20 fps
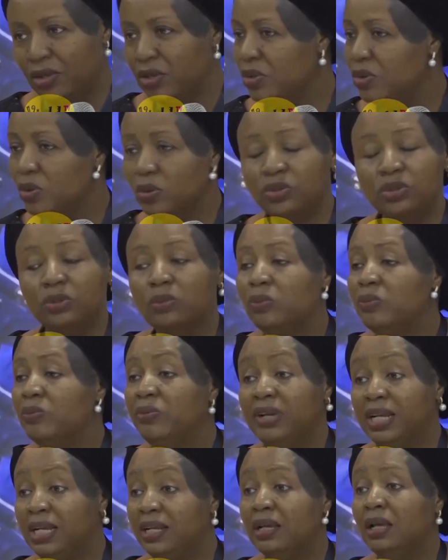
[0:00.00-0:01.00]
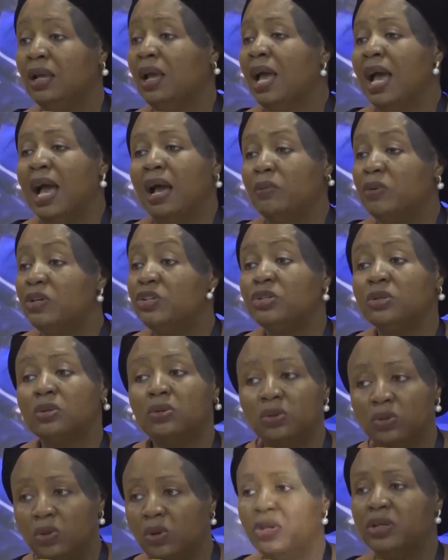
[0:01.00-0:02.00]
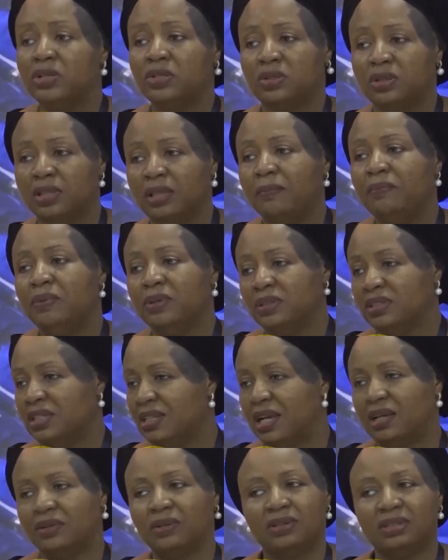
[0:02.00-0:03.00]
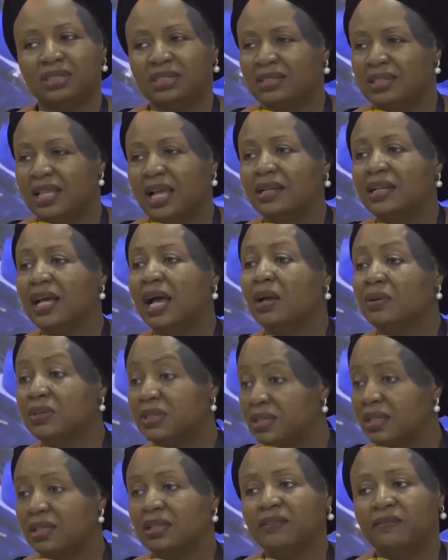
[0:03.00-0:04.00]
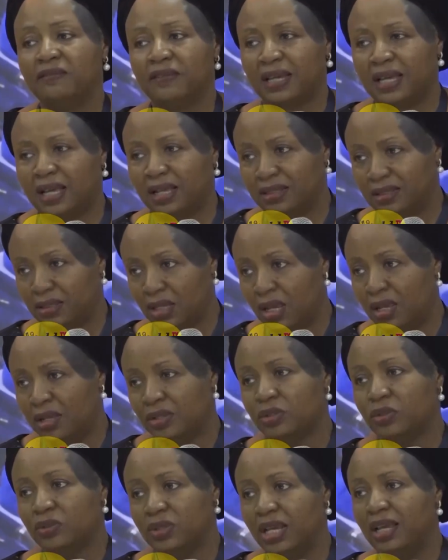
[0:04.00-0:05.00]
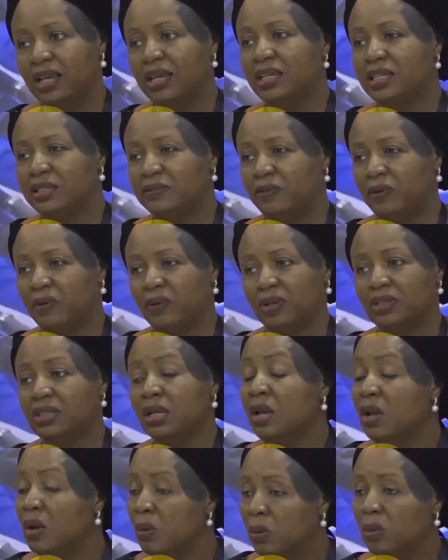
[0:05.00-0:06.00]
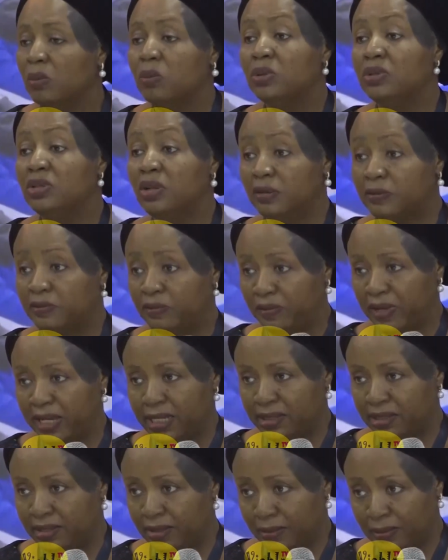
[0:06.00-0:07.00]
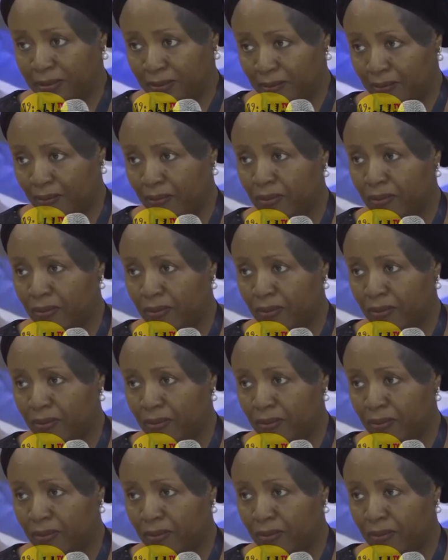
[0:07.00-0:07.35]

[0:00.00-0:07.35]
You really, I wish you could go into the building and understand how significant today is for us. We will not fail you.